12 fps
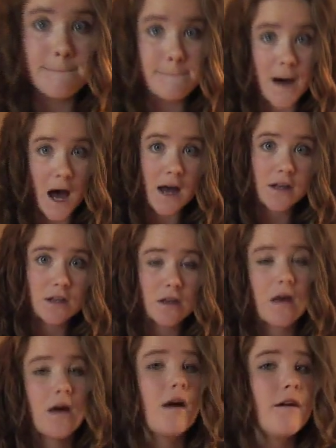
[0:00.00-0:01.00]
But
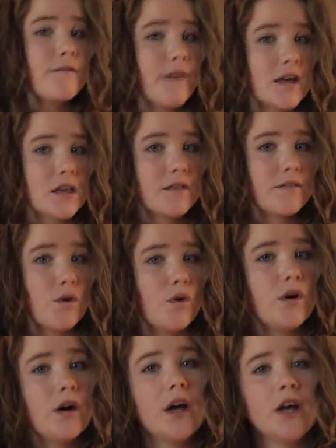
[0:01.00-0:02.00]
first of
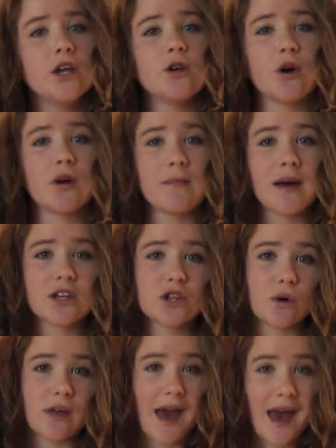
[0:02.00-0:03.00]
all, you've got to make
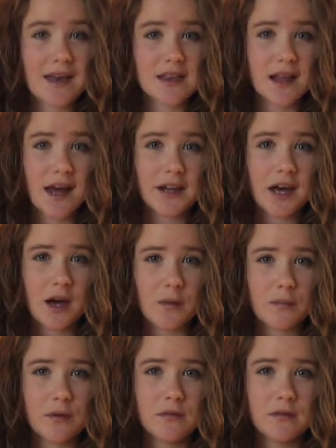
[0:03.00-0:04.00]
sure your hair's tied
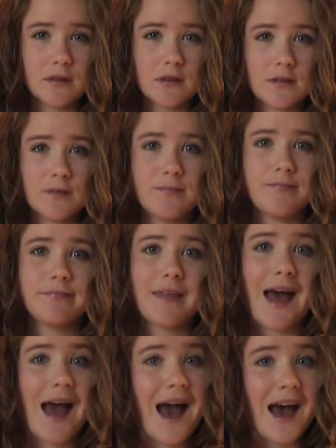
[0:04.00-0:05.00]
up
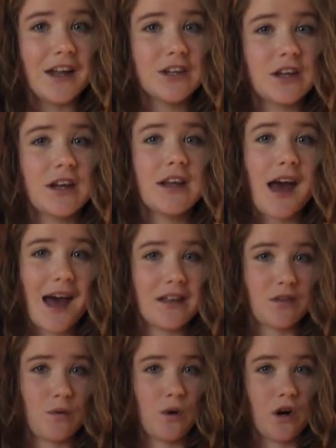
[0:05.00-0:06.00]
and your
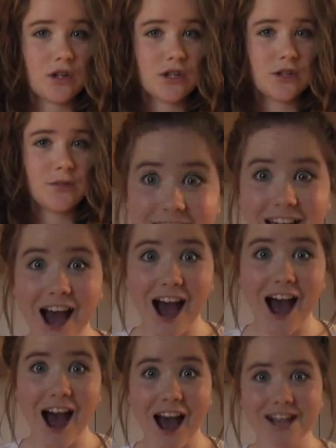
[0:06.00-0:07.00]
hands are washed.
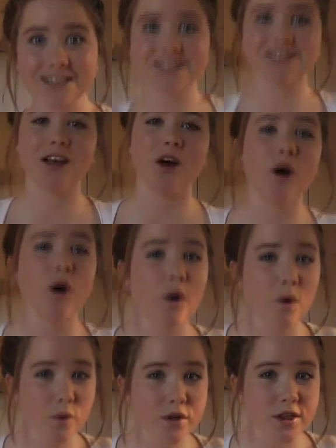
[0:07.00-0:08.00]
Ta-da!
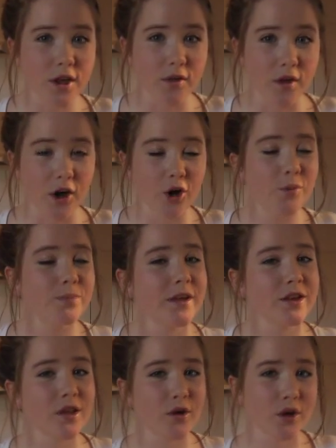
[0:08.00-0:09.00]
Also though,
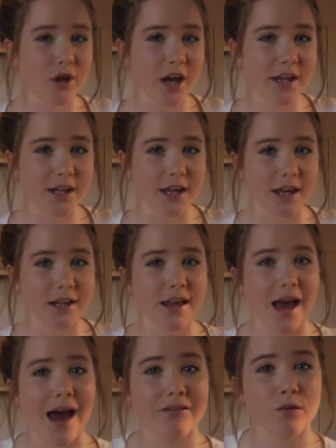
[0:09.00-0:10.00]
it's a good idea to
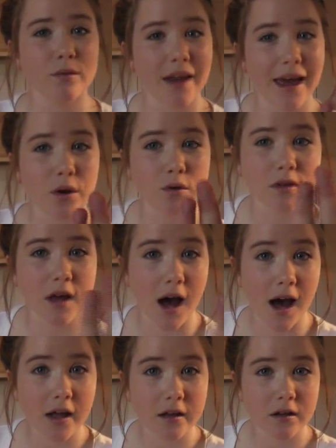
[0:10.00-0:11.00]
have your nails
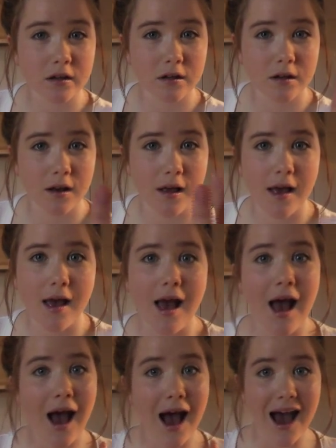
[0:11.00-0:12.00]
cut
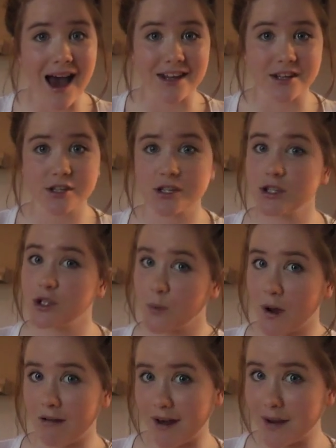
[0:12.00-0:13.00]
and to
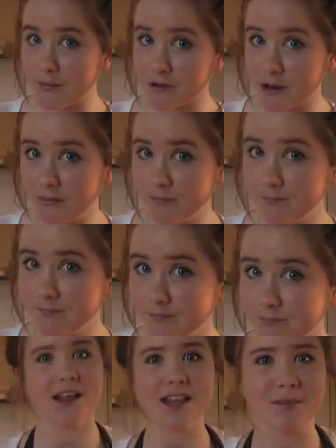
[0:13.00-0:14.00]
wear an apron.
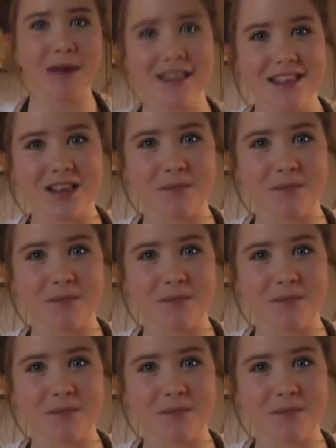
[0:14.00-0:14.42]
Let's make these